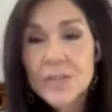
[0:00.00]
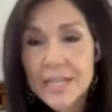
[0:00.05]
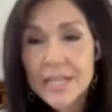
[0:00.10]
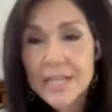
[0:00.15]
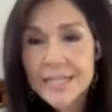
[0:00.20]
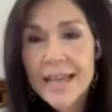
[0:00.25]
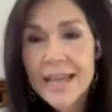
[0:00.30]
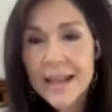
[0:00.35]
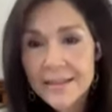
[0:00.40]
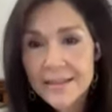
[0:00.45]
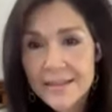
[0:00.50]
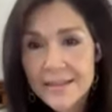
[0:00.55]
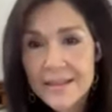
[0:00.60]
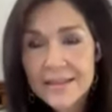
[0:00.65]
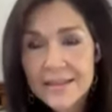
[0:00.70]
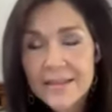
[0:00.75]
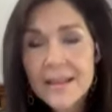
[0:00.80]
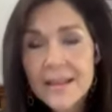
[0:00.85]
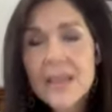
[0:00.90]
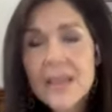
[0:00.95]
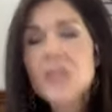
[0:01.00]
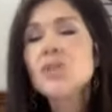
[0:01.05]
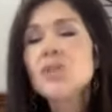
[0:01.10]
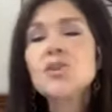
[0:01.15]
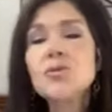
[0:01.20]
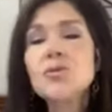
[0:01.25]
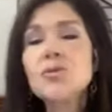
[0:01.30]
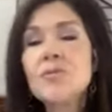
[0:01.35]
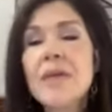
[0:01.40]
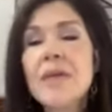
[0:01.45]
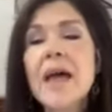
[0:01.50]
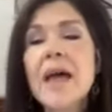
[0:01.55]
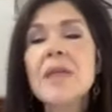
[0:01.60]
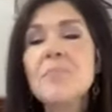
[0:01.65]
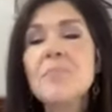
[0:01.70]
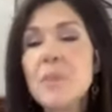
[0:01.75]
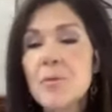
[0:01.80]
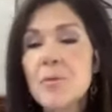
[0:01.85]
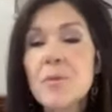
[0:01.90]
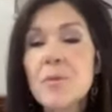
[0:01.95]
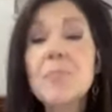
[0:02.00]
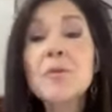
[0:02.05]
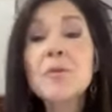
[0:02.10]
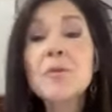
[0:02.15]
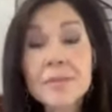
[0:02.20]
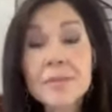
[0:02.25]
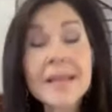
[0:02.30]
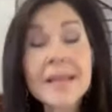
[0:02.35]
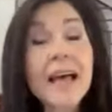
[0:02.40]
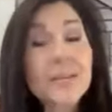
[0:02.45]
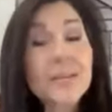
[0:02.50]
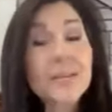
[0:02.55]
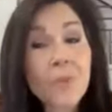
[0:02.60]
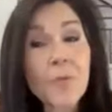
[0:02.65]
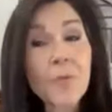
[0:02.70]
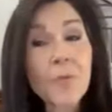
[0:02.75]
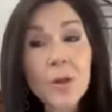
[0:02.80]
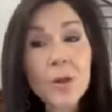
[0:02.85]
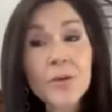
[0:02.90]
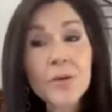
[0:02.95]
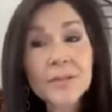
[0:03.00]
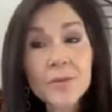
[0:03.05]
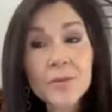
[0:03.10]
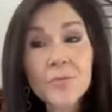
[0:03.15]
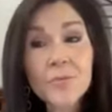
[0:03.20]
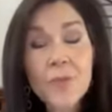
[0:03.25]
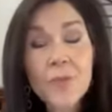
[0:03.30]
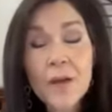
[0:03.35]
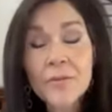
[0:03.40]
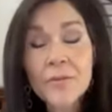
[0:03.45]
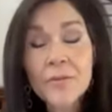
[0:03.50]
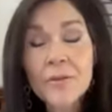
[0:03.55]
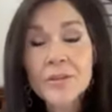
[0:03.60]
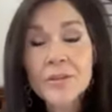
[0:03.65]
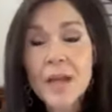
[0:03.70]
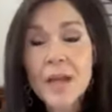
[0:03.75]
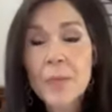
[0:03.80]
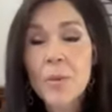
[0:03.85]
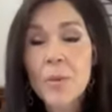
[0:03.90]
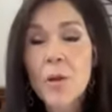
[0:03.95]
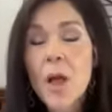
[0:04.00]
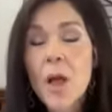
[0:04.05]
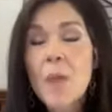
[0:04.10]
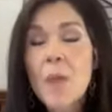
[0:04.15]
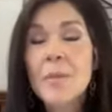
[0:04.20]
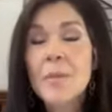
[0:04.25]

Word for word: to Texas to then be reproduced as what we know as the Rothko Chapel,